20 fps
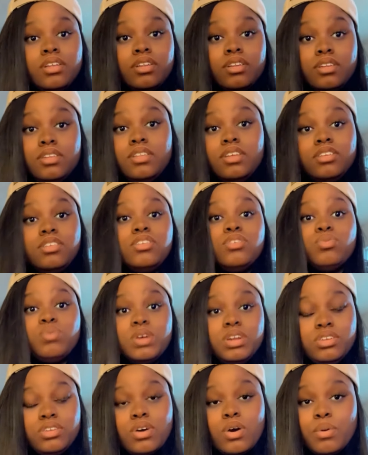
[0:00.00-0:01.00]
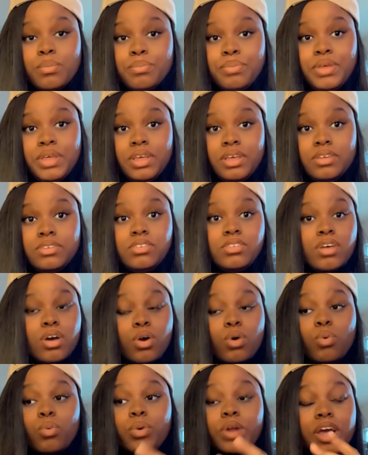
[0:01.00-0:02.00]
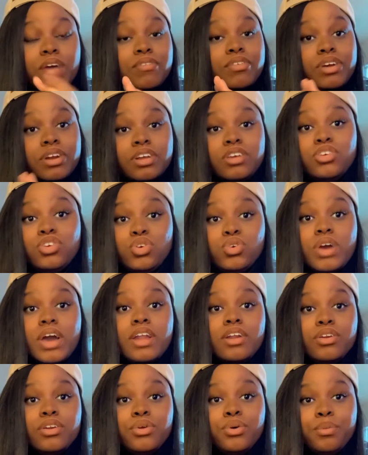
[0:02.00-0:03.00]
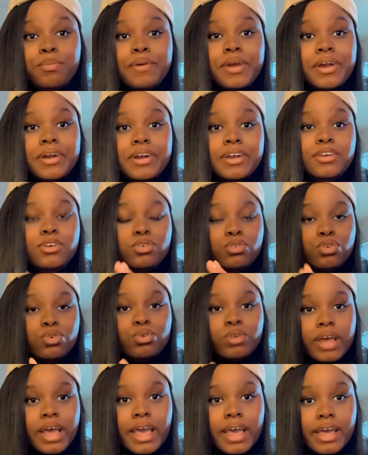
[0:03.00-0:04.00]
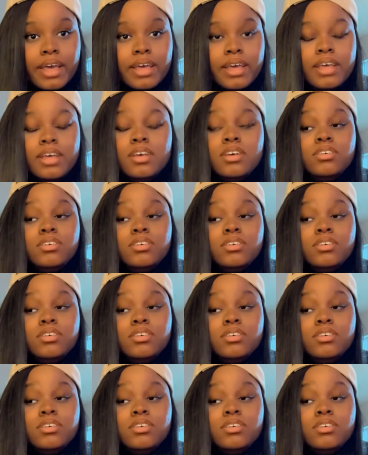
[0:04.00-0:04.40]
This is what it's gonna be. So whatever it is you gotta do, Barry, you do that.